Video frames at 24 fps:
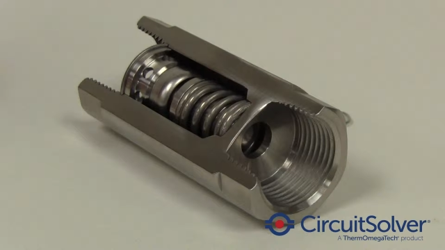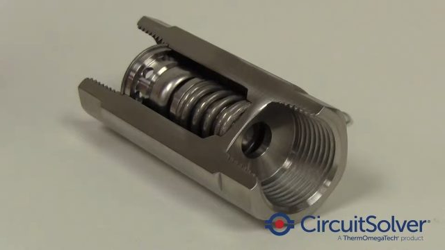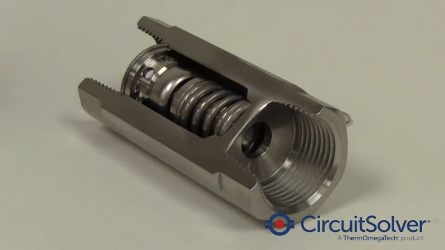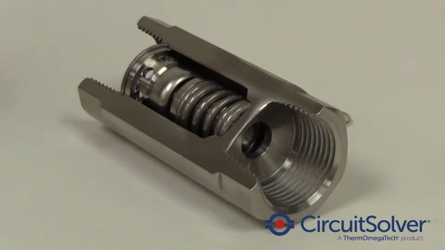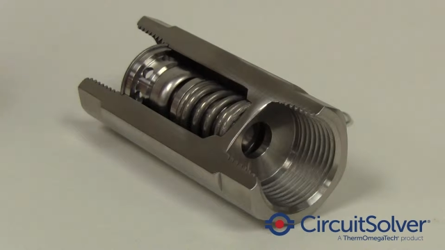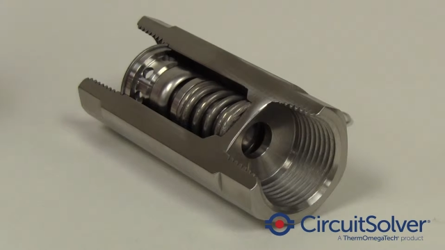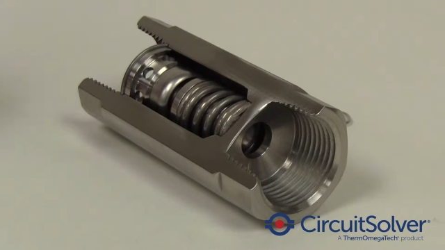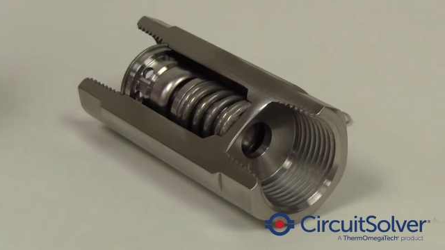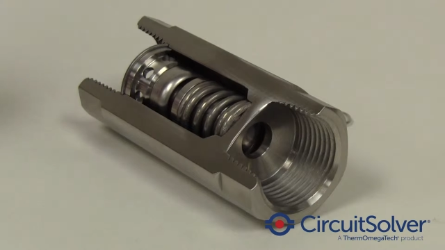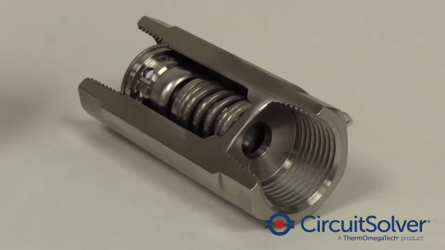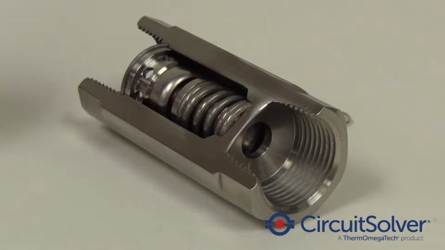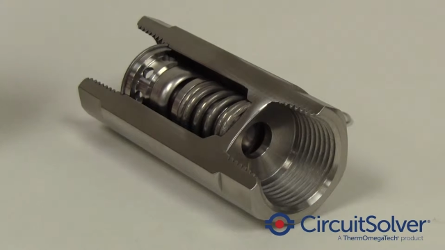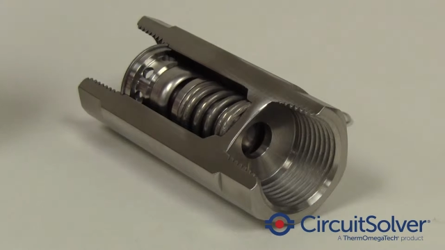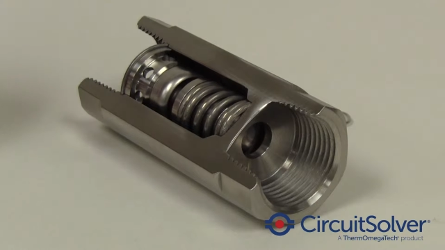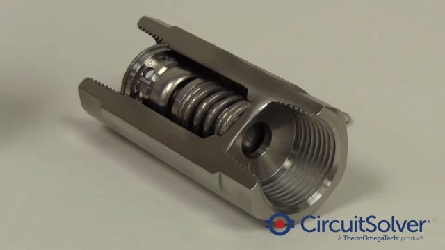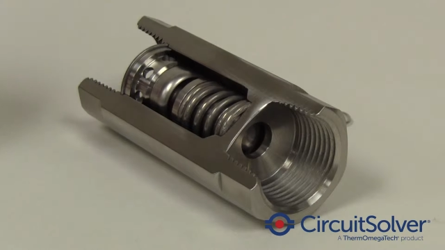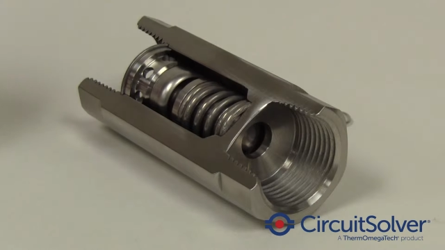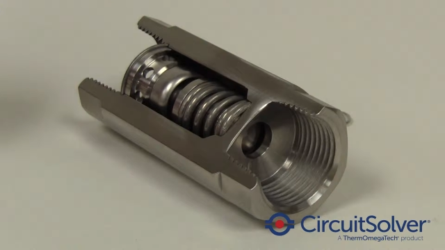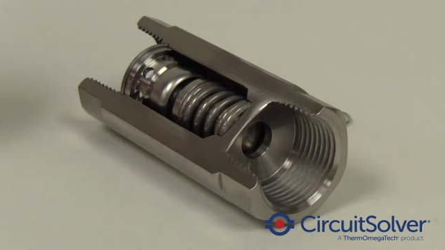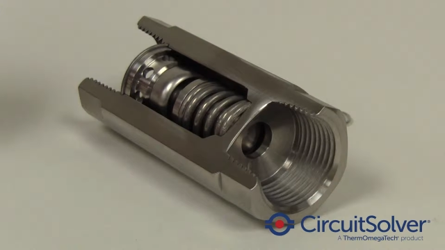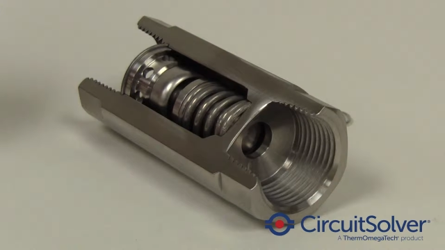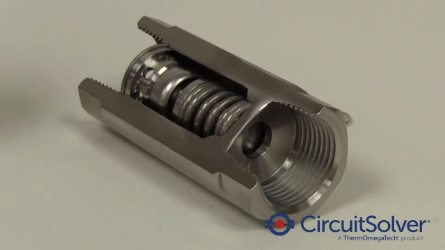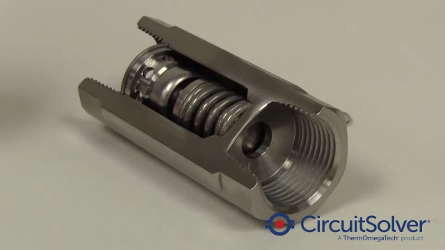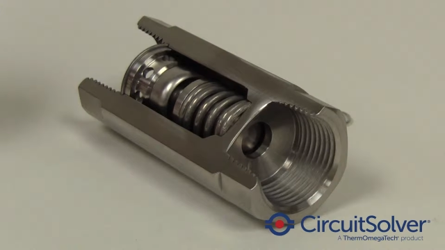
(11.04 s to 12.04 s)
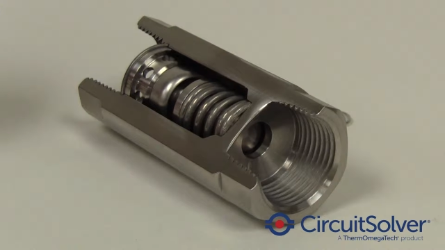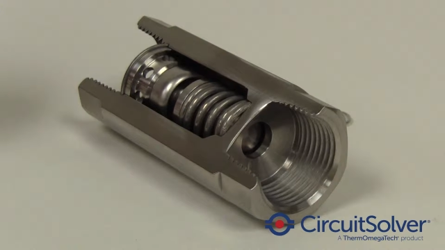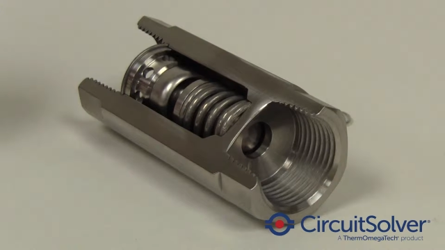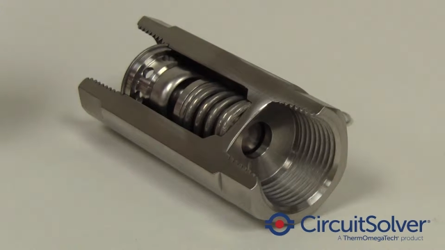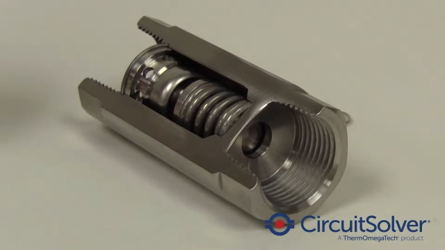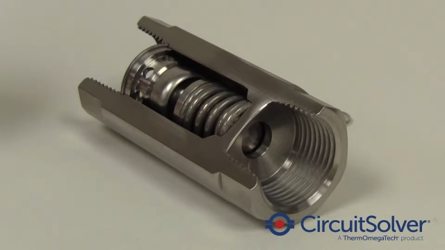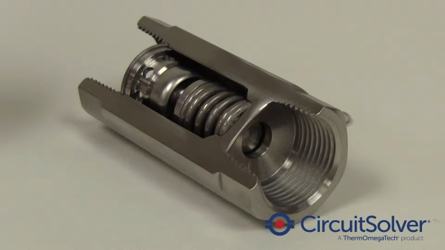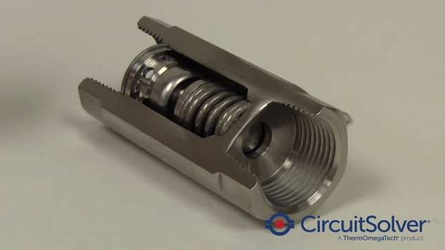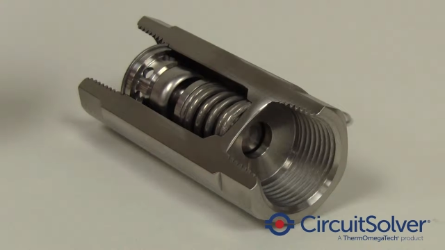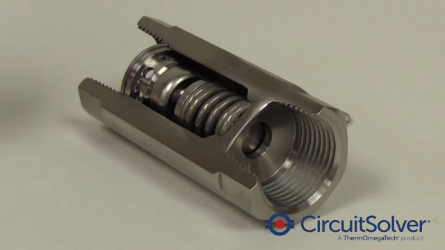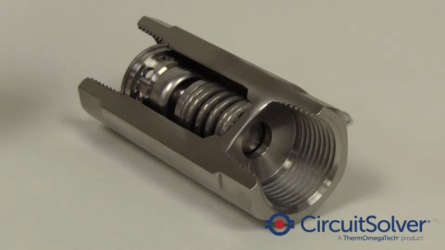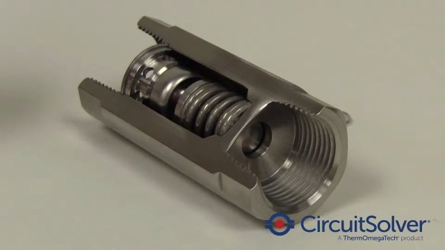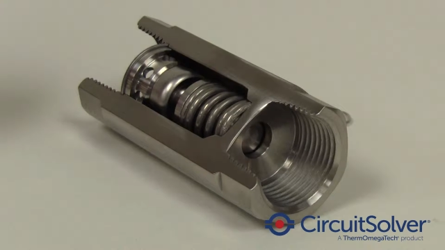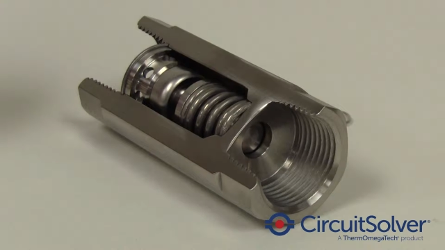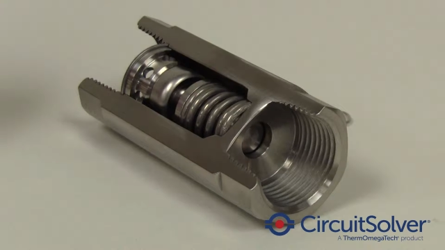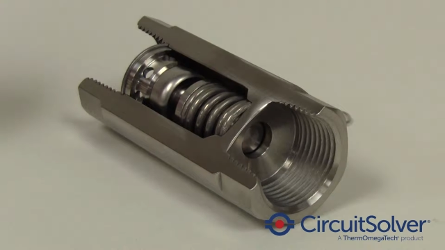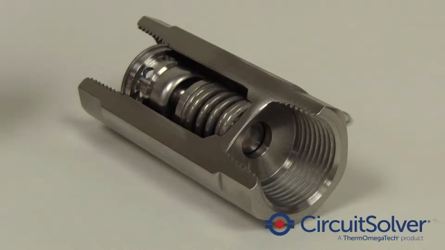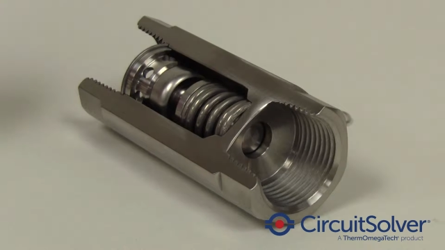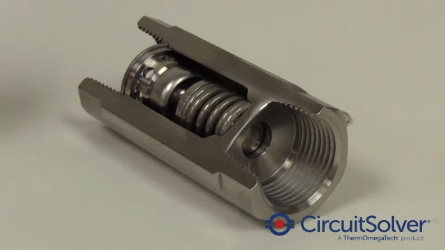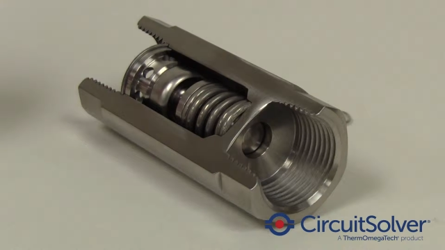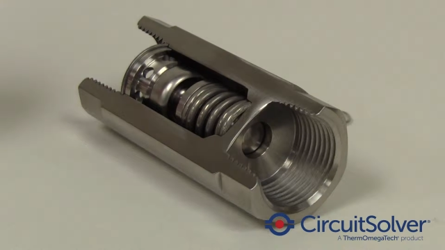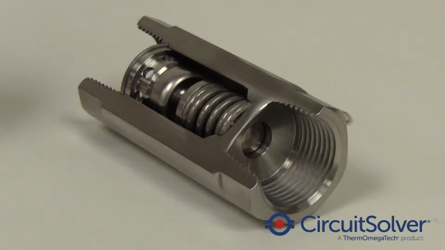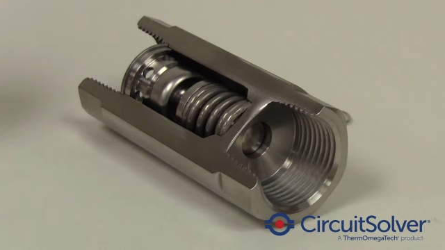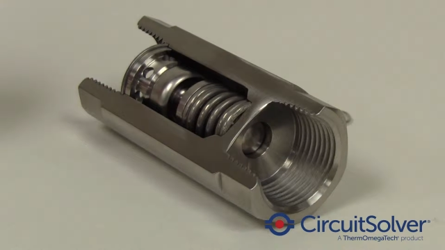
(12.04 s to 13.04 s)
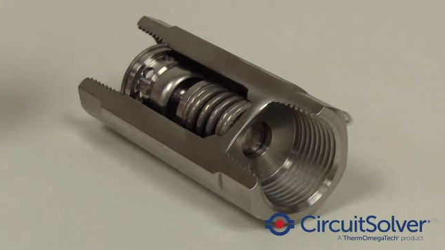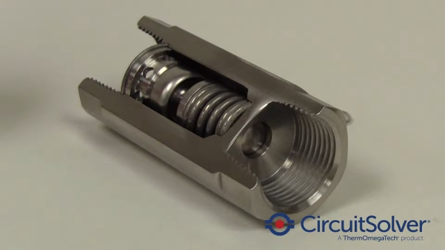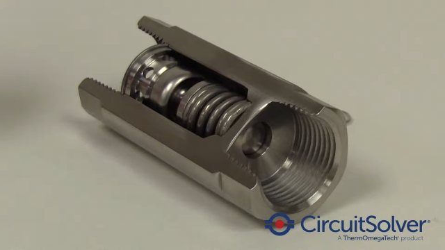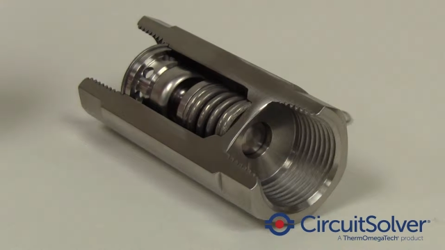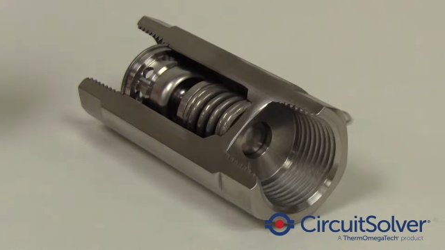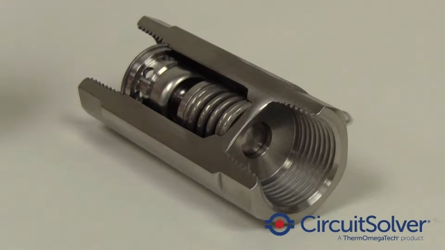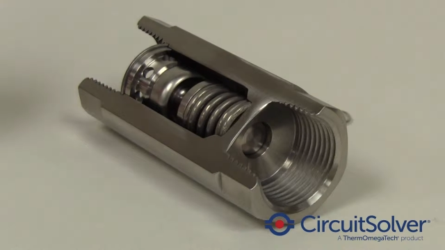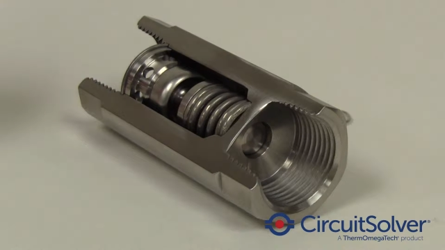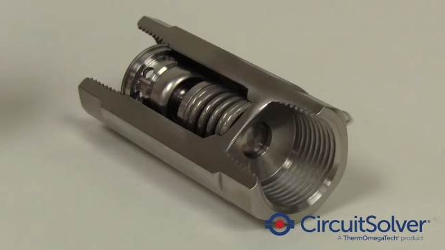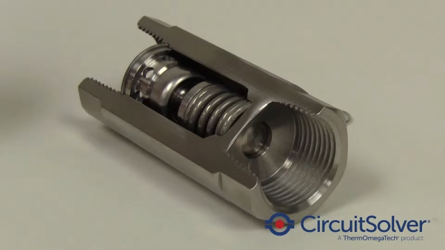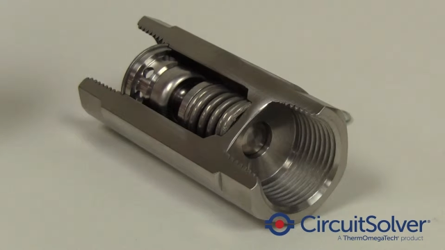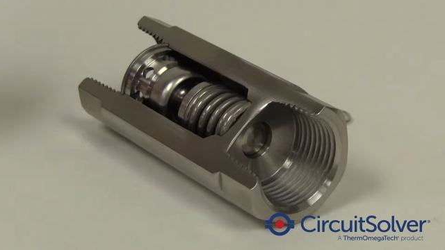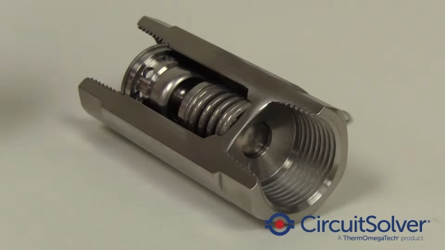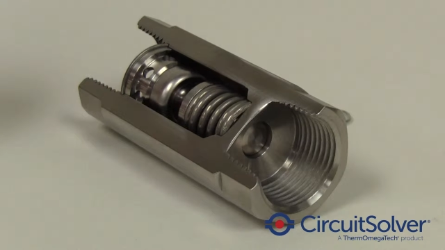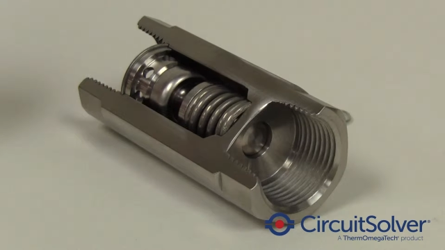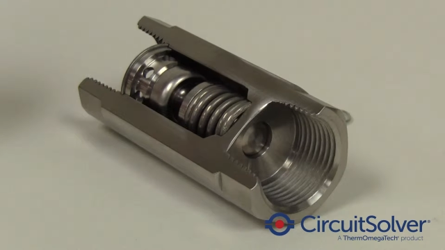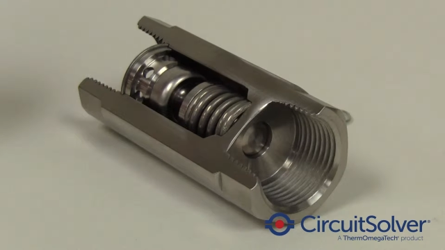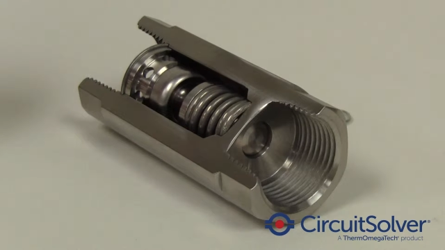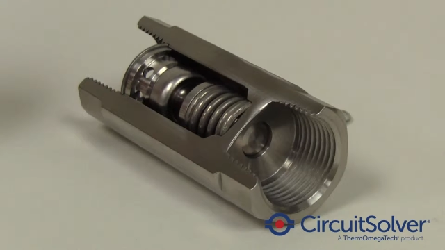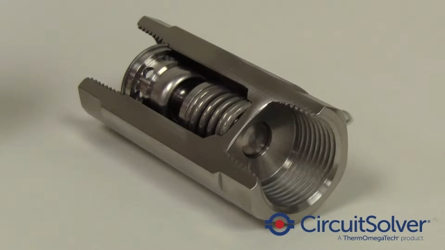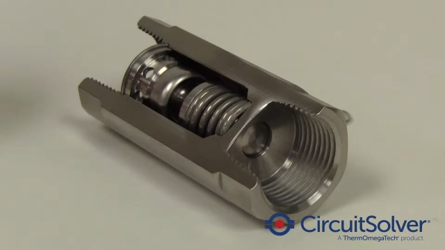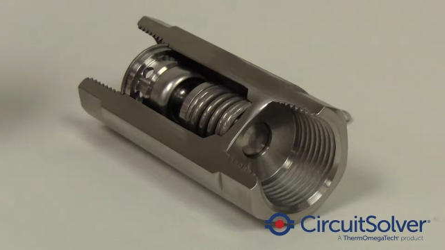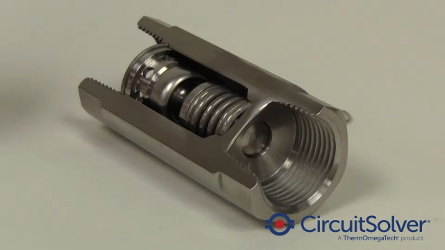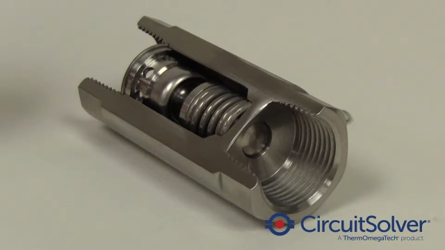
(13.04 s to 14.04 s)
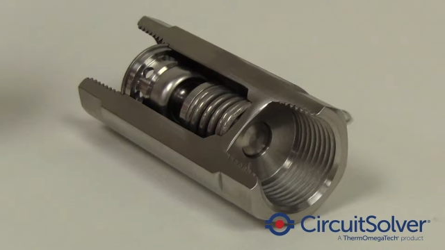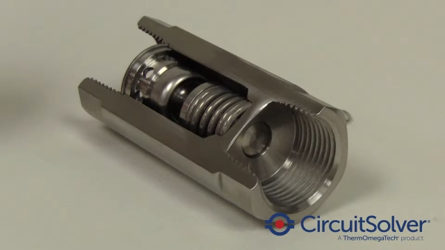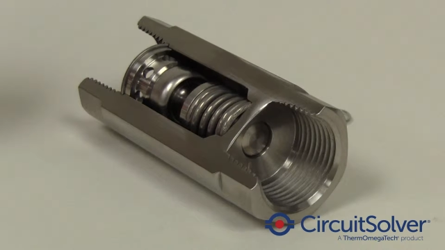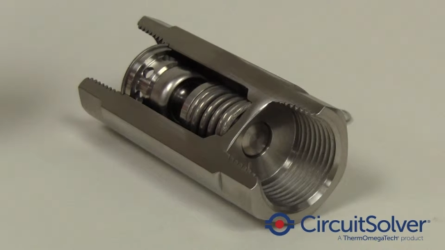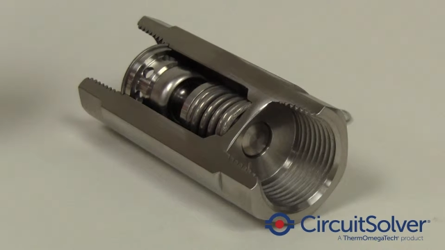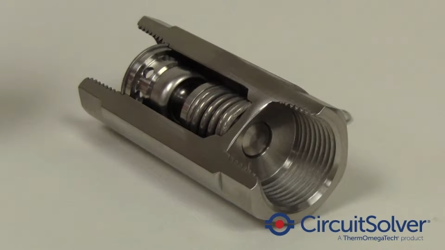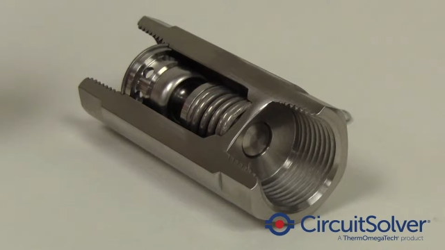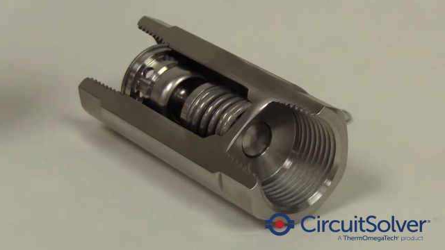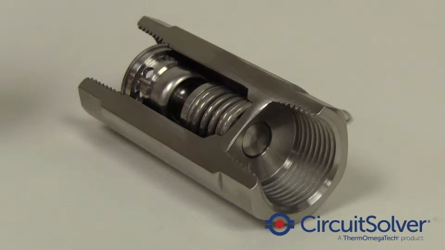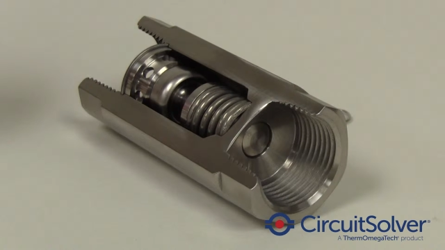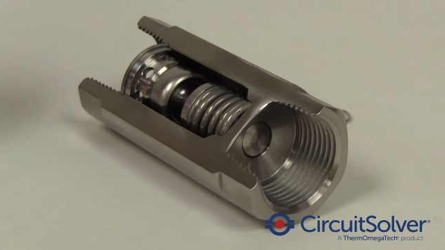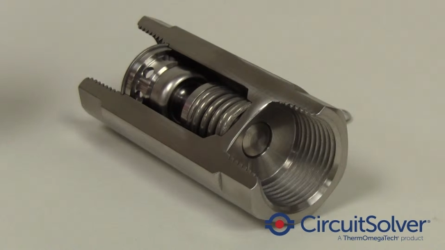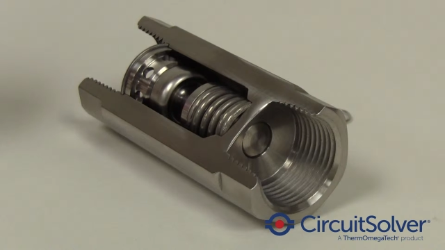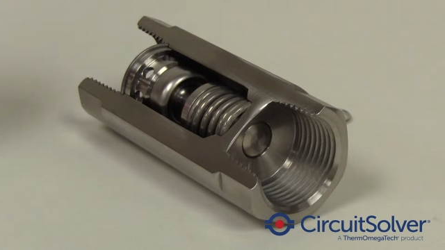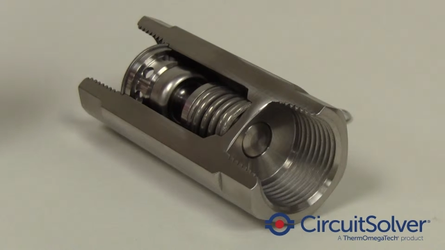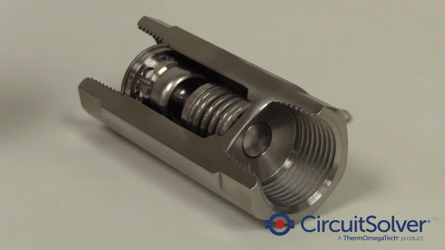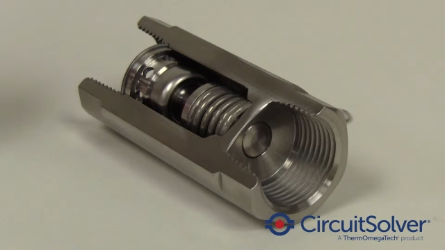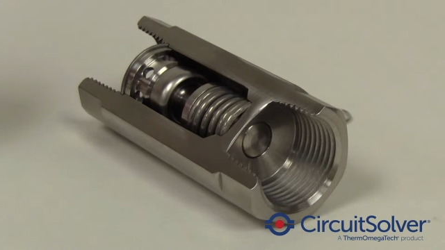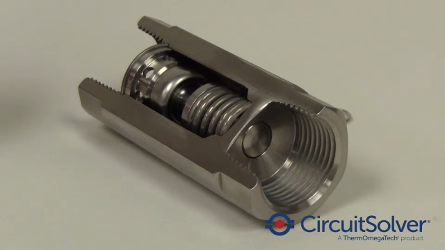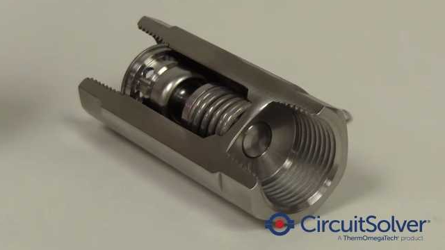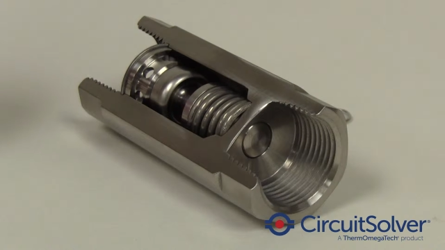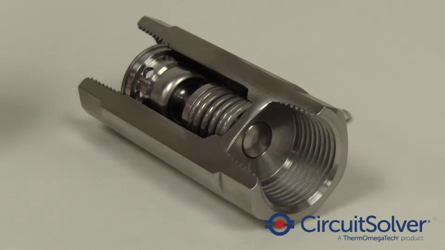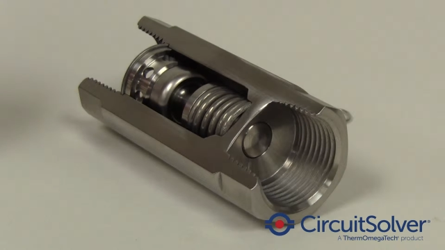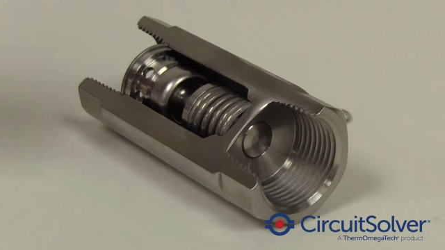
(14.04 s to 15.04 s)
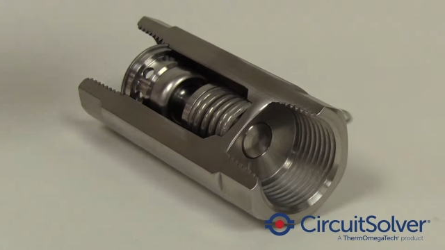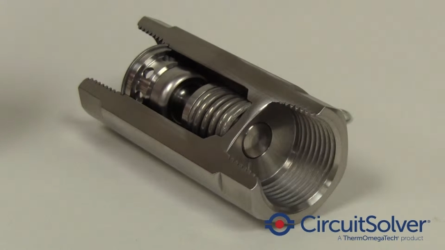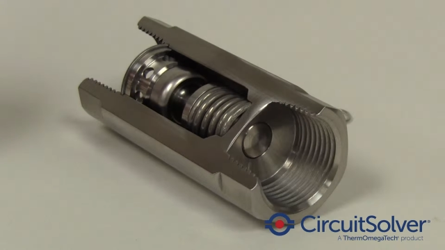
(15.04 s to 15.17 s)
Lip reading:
No face is visible, so there are no lips to read.